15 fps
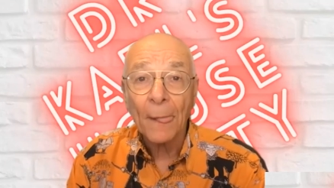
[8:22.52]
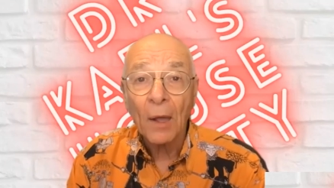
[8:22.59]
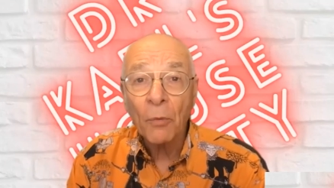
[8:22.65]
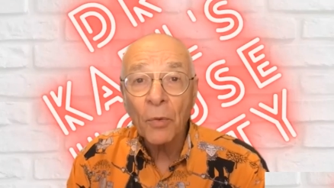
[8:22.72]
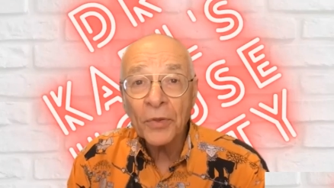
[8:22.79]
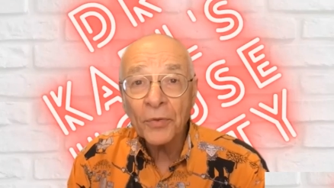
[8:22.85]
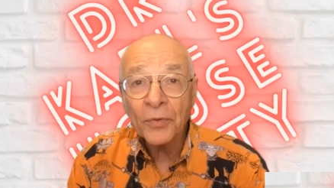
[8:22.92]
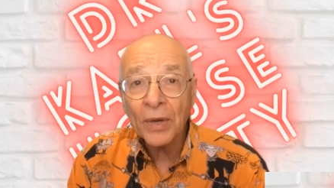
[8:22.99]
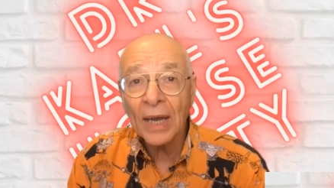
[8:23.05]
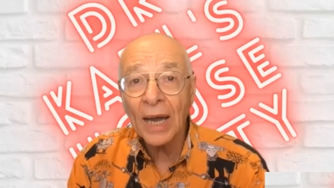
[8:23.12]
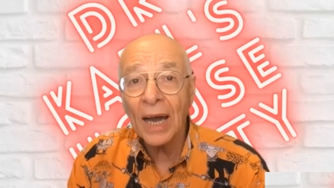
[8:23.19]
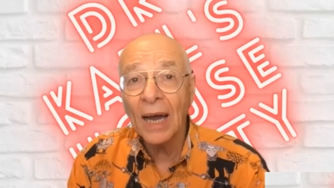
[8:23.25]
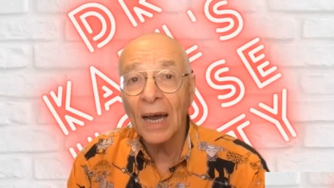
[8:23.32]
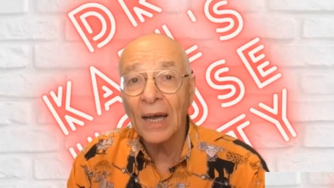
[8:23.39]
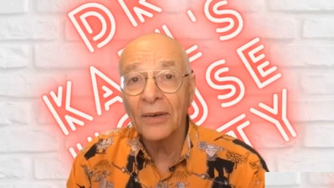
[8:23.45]
With
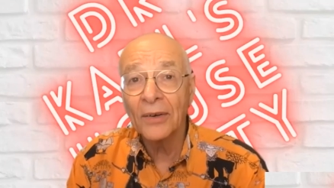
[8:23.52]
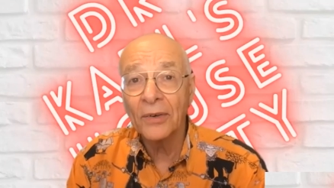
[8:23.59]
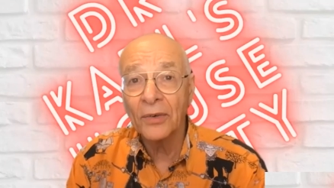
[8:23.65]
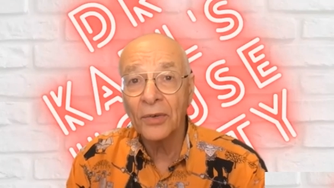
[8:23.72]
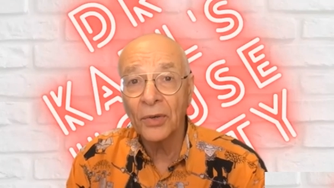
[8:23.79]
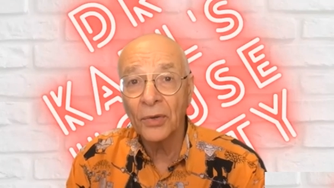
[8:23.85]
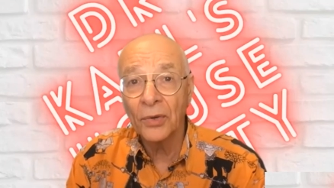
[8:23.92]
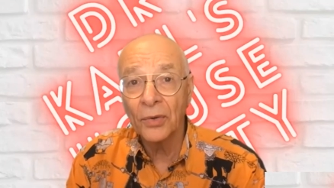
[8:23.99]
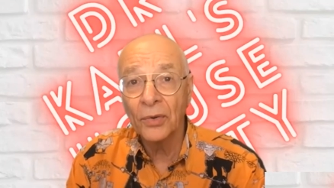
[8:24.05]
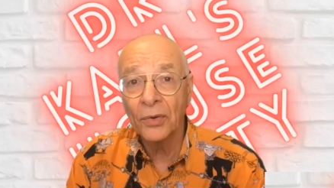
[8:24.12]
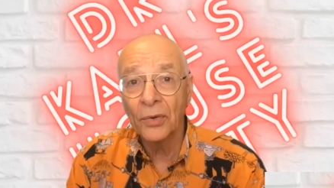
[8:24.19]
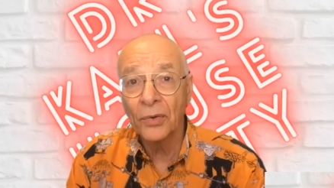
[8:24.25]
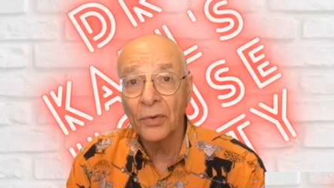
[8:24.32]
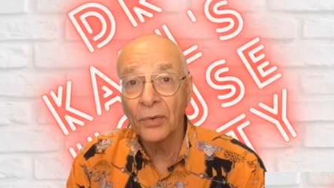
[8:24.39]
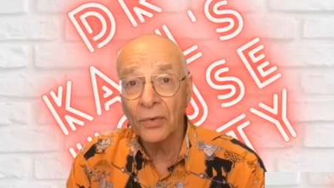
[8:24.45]
regard
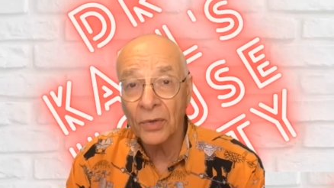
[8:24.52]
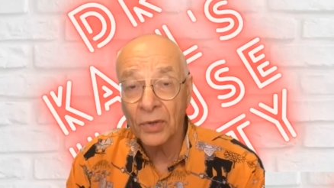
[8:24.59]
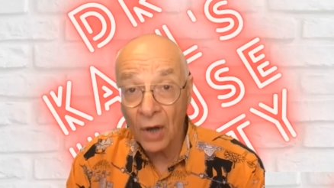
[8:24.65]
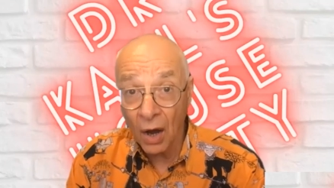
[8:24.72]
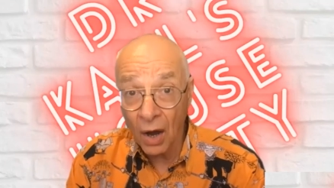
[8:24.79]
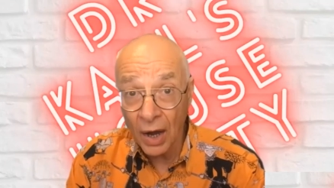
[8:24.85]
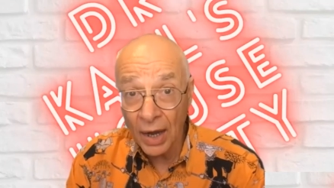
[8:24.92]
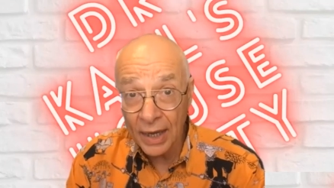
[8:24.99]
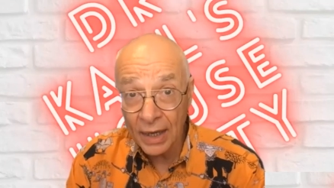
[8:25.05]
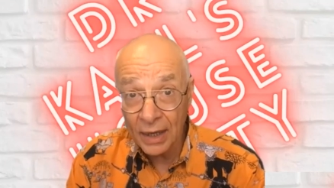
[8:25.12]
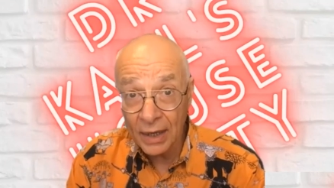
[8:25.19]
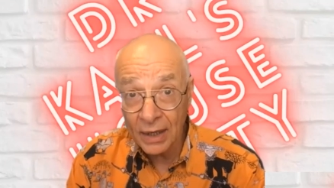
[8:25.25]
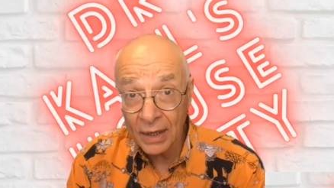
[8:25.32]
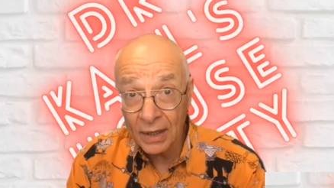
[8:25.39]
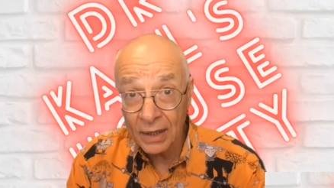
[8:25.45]
to
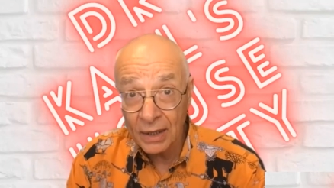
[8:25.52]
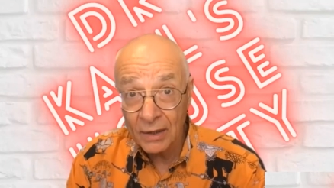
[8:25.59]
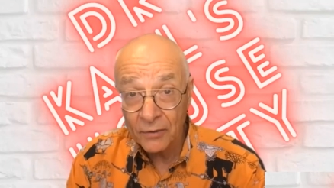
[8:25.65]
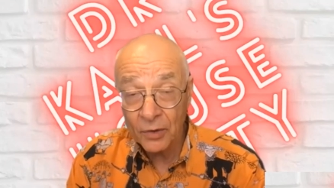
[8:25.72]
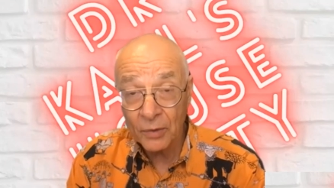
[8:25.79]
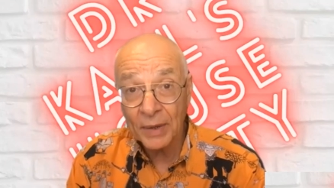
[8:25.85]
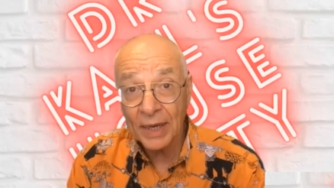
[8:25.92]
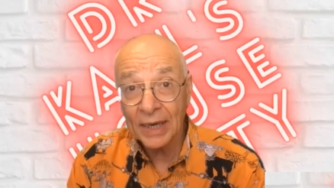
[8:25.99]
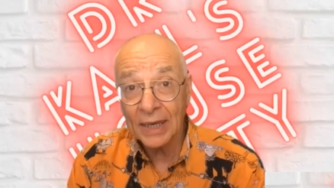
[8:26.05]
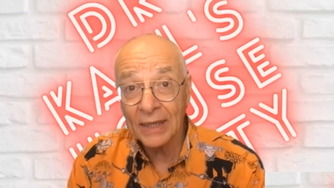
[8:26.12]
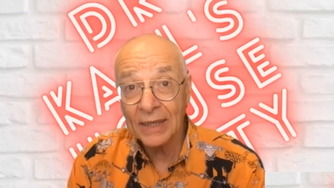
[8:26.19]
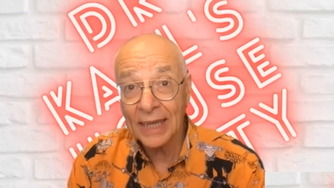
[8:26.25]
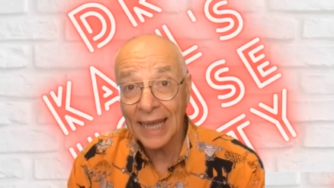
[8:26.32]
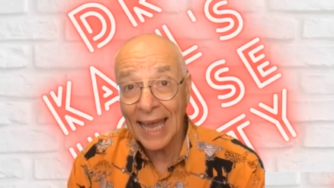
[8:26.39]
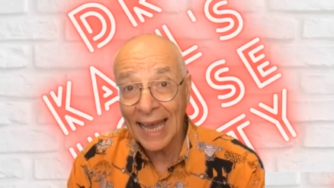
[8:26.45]
dying from getting
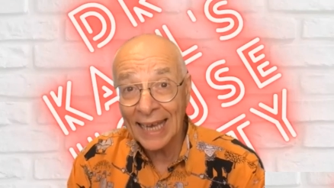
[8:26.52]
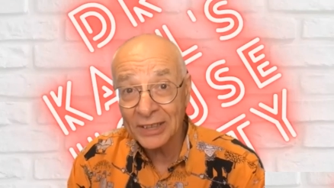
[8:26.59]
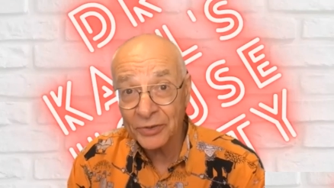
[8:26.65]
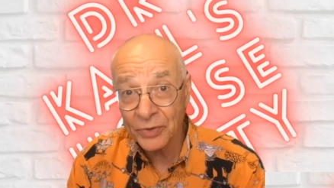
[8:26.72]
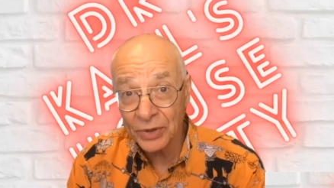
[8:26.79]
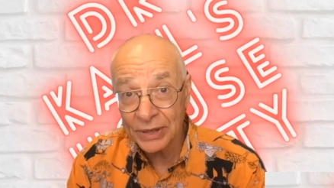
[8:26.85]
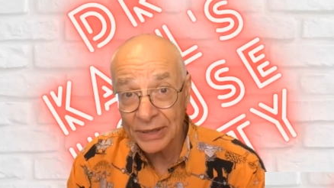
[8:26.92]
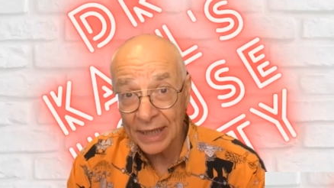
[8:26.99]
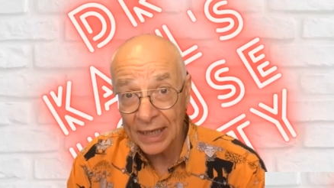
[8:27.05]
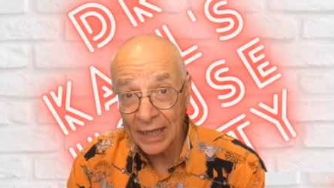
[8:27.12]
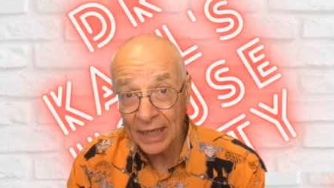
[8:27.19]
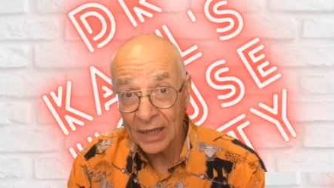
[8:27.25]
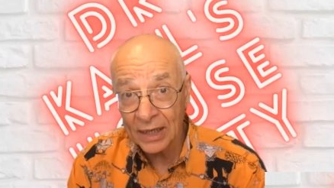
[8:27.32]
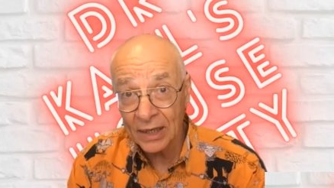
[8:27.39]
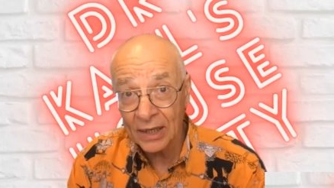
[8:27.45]
the
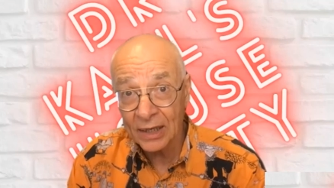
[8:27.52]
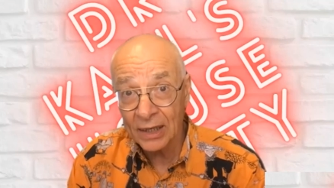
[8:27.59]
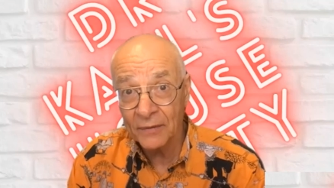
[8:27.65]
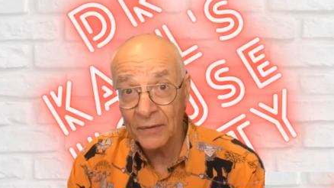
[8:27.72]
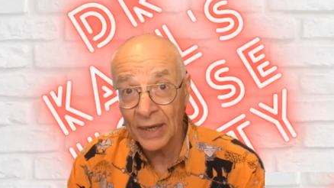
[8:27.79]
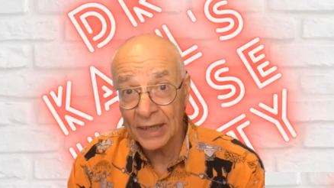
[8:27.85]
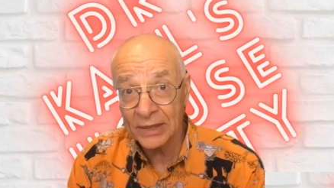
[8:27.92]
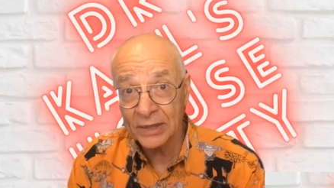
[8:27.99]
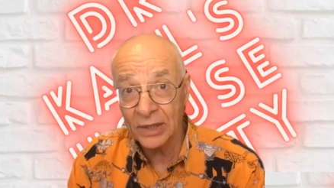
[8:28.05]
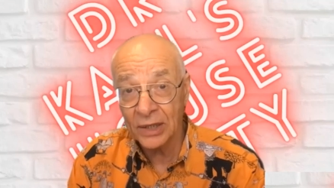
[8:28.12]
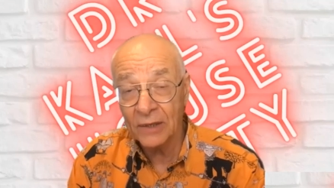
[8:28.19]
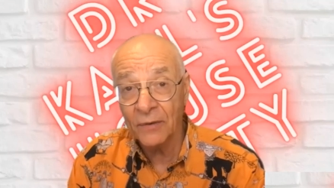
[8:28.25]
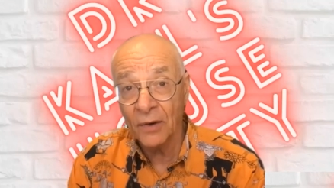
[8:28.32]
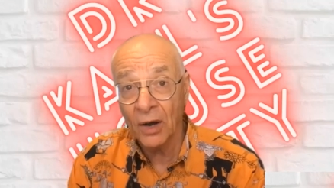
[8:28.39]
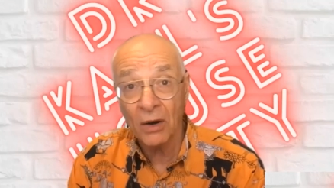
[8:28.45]
AstraZeneca
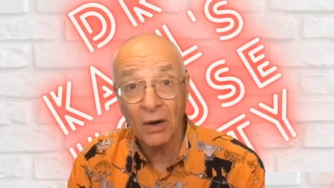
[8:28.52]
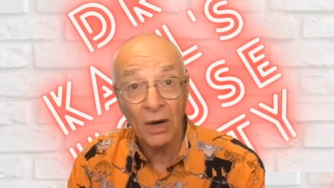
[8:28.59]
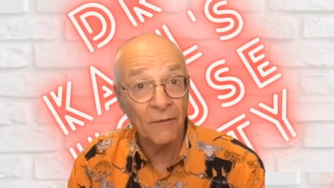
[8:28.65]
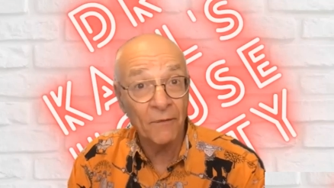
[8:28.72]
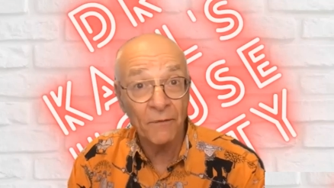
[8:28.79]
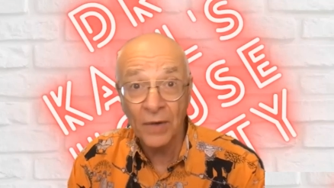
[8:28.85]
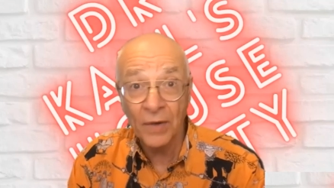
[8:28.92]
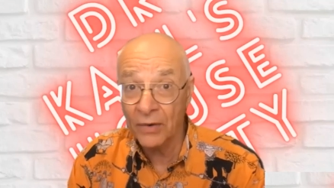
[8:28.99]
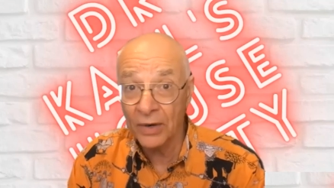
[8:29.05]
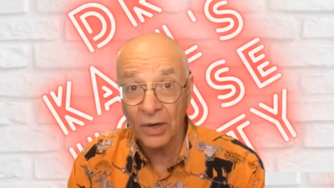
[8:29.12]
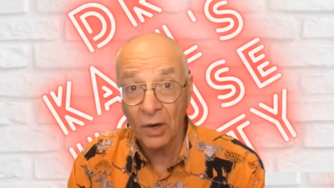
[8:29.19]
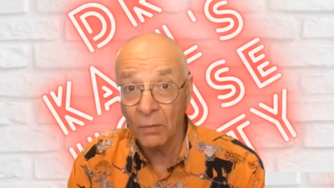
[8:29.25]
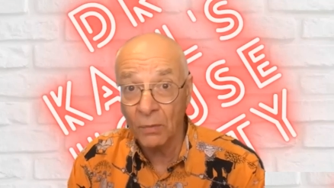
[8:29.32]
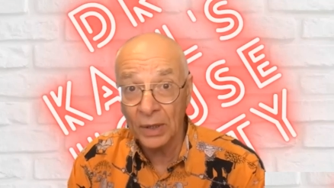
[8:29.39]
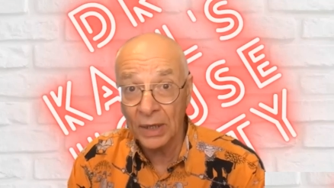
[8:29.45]
vaccine via a very
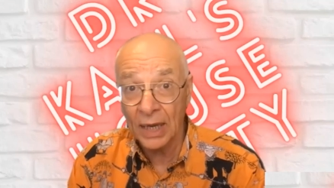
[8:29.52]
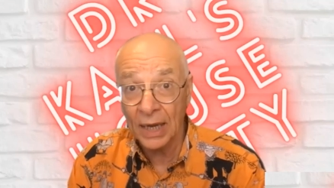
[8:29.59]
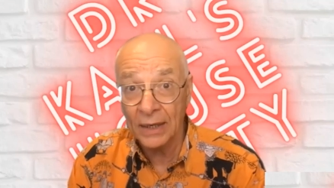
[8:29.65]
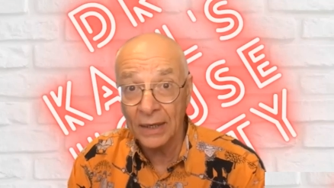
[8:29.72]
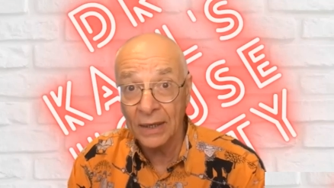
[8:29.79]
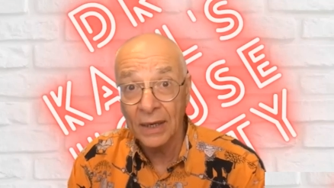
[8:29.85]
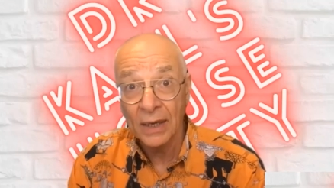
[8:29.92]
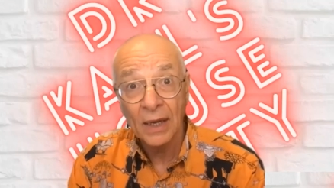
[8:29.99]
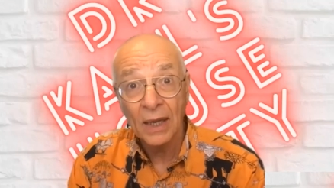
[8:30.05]
complicated